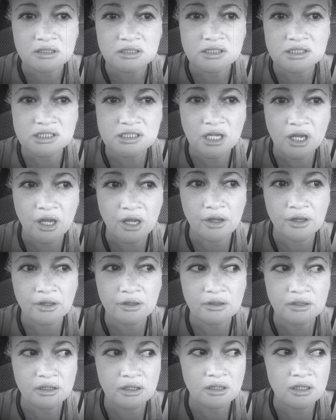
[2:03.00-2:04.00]

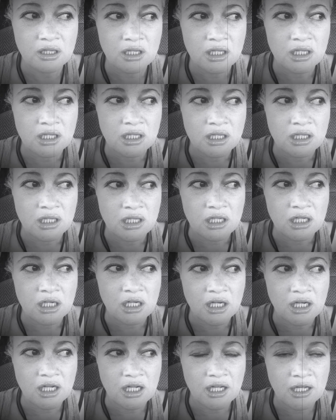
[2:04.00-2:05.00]
so
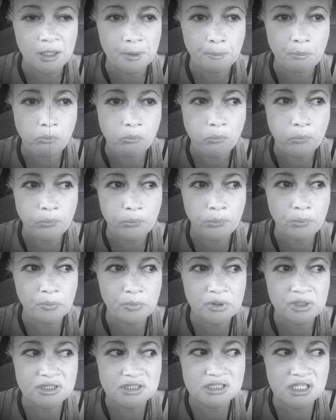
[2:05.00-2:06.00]
um,
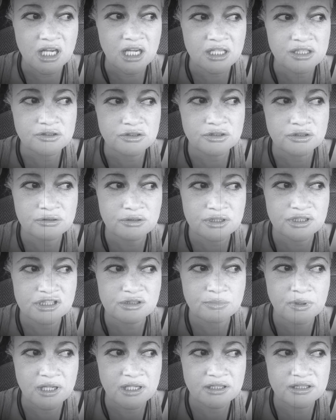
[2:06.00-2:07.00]
it's hard to
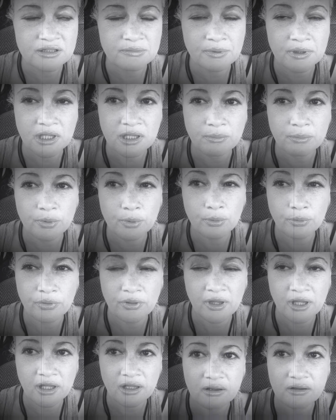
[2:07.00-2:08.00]
explain to people
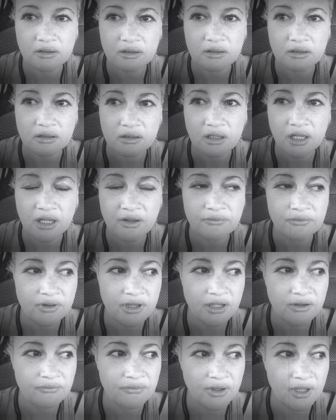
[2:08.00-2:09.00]
that have
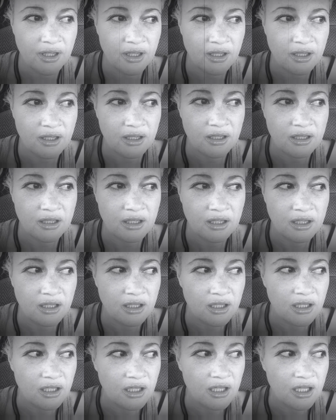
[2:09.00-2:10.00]
never
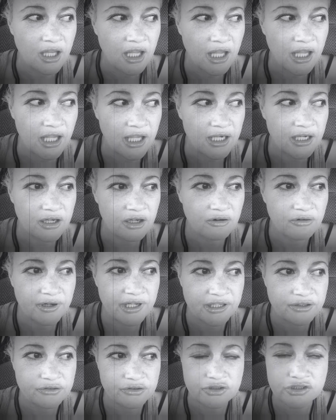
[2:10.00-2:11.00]
had a
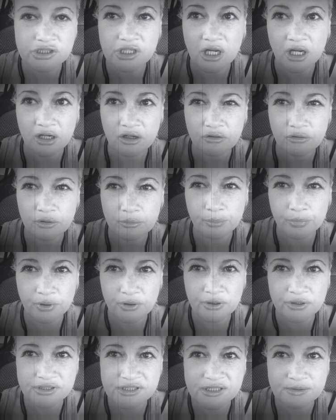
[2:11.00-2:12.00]
crown chakra
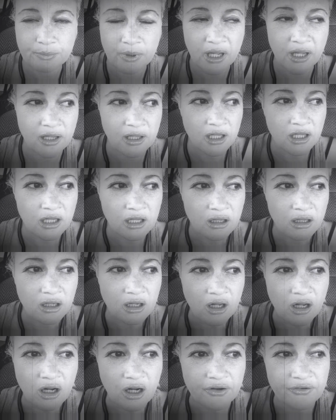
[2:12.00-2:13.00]
burst but
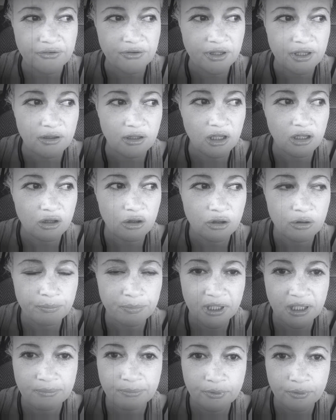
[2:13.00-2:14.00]
I think a lot of
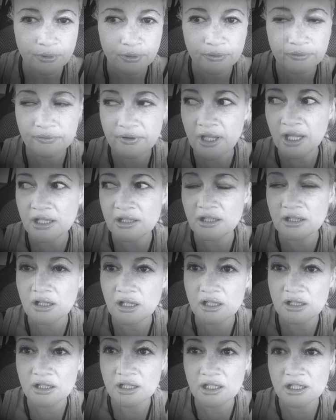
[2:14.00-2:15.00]
people who have had
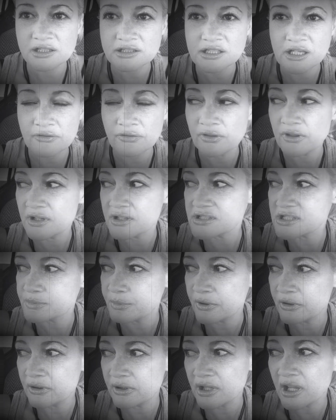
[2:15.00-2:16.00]
a near-death
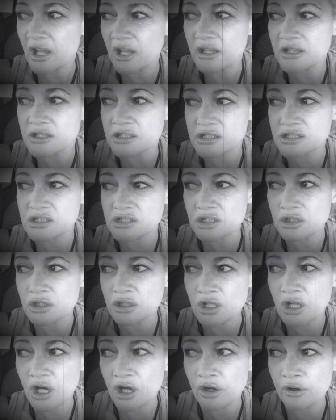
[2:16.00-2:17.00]
experience
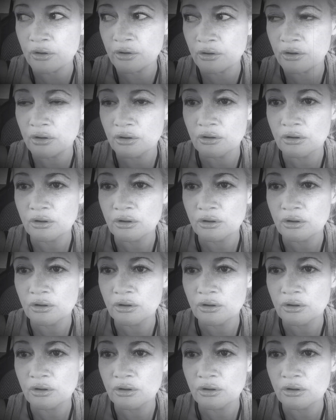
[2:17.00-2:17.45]
know